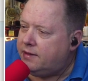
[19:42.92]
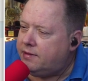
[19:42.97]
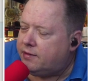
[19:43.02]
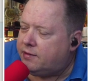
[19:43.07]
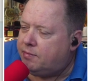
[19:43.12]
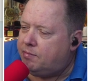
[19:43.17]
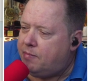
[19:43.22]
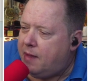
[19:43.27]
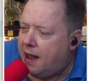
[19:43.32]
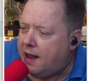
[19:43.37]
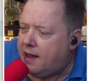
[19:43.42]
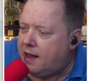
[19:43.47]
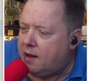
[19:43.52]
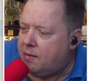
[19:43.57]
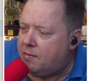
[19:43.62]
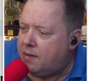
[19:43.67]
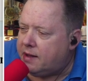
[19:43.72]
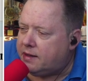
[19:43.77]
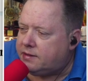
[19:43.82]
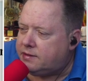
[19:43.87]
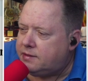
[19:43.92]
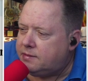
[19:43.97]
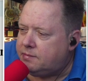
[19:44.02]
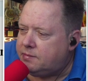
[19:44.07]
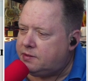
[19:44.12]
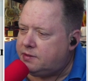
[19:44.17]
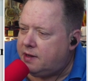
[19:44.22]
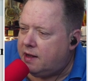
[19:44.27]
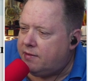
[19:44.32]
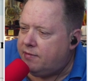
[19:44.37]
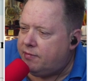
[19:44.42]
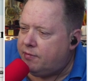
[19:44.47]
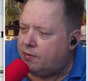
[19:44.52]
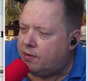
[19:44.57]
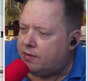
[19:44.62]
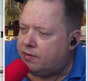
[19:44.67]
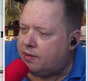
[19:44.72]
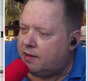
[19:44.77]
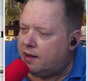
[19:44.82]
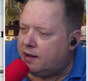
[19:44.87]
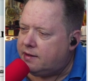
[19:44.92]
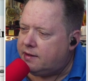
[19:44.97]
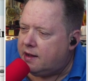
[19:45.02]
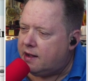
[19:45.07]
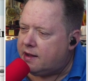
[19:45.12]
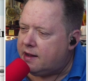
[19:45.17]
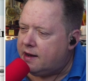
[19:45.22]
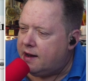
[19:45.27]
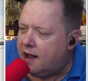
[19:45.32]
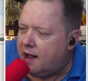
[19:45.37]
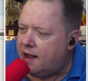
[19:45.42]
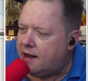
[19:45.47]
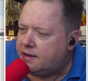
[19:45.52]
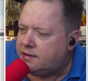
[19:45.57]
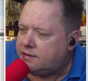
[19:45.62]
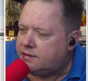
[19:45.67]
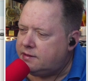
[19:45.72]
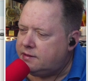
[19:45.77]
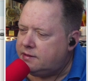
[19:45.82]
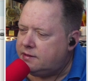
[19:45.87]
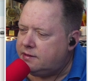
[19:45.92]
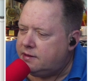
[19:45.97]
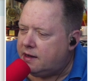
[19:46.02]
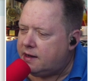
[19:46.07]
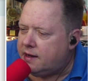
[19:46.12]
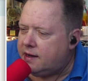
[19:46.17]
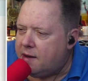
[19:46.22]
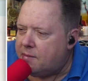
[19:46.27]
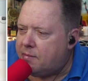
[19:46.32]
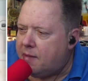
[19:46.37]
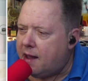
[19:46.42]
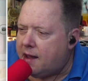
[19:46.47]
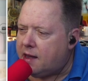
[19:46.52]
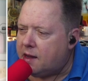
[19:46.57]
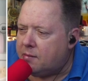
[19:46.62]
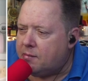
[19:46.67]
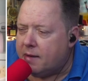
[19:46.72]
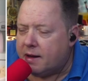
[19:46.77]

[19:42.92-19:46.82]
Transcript: She had this baking mix stuff with Duncan Hines. She had a line of